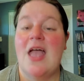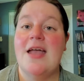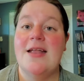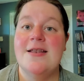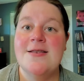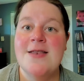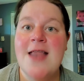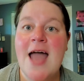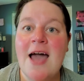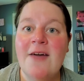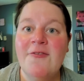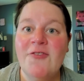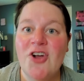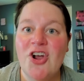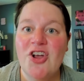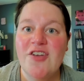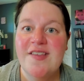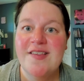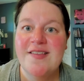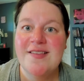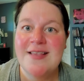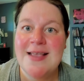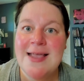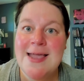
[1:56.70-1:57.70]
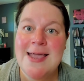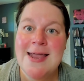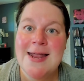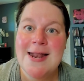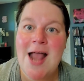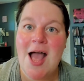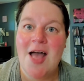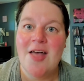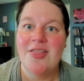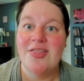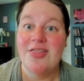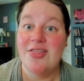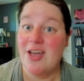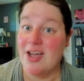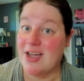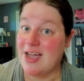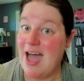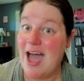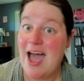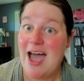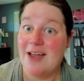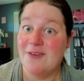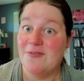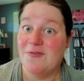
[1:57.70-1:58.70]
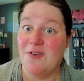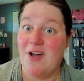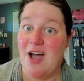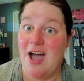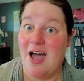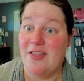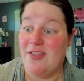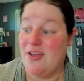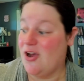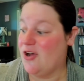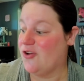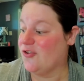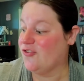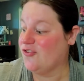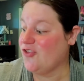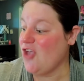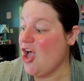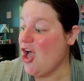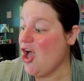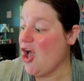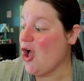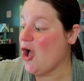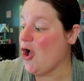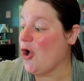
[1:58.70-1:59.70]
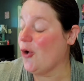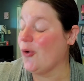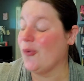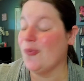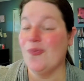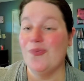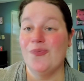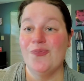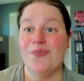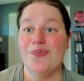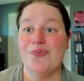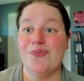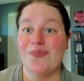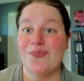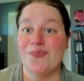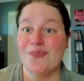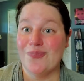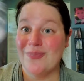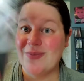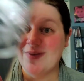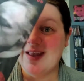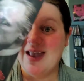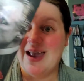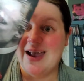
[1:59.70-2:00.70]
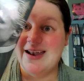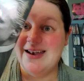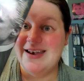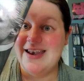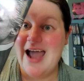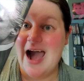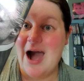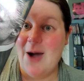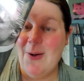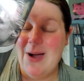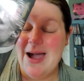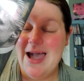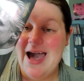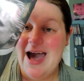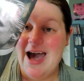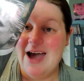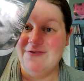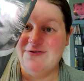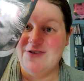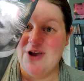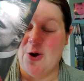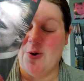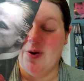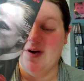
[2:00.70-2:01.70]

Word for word: Never seen The Godfather. So now I have no